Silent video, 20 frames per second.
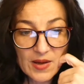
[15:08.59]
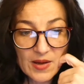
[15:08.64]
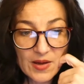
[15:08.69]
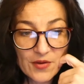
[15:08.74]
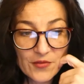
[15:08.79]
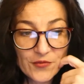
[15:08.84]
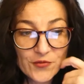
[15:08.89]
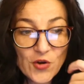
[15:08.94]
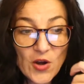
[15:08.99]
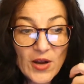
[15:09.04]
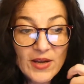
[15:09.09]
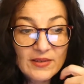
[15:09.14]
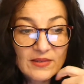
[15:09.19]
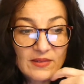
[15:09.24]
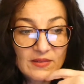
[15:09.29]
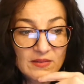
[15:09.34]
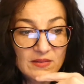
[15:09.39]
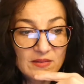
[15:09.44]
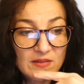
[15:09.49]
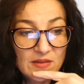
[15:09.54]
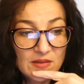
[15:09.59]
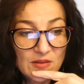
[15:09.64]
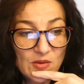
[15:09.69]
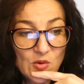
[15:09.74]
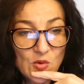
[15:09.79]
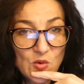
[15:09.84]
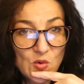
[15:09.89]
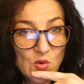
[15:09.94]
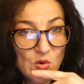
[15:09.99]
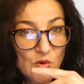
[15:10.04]
frightened
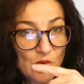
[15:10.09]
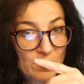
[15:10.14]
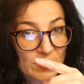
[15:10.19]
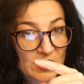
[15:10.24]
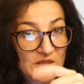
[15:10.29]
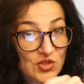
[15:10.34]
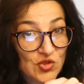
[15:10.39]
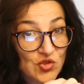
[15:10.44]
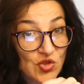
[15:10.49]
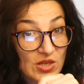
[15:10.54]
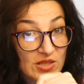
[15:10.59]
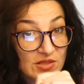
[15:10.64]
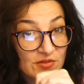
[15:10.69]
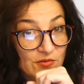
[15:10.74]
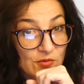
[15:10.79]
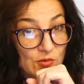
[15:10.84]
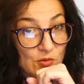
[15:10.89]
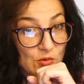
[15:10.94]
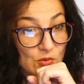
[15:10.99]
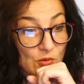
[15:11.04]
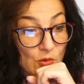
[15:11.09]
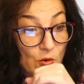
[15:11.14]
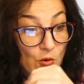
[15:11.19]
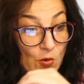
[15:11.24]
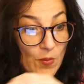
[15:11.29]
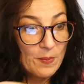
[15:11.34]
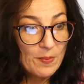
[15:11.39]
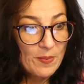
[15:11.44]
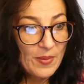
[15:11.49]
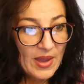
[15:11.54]
or mistrustful or
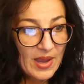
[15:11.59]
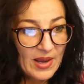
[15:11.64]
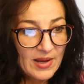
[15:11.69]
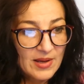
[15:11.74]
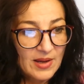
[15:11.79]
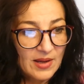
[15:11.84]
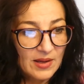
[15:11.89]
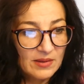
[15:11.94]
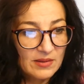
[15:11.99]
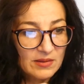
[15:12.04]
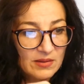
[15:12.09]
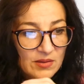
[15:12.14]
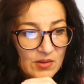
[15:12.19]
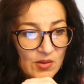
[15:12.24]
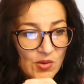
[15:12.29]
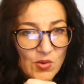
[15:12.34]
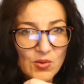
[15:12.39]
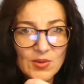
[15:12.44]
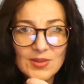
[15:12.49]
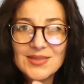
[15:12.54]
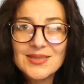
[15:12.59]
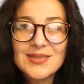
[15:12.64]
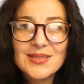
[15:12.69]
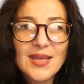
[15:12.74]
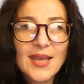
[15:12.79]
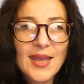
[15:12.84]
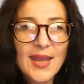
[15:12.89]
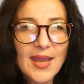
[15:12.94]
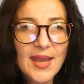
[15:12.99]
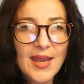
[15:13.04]
panicked or
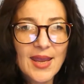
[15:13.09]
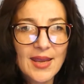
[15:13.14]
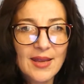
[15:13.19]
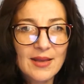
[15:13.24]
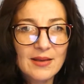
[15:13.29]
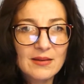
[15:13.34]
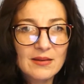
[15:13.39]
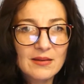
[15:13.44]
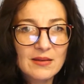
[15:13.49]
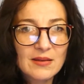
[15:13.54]
scared?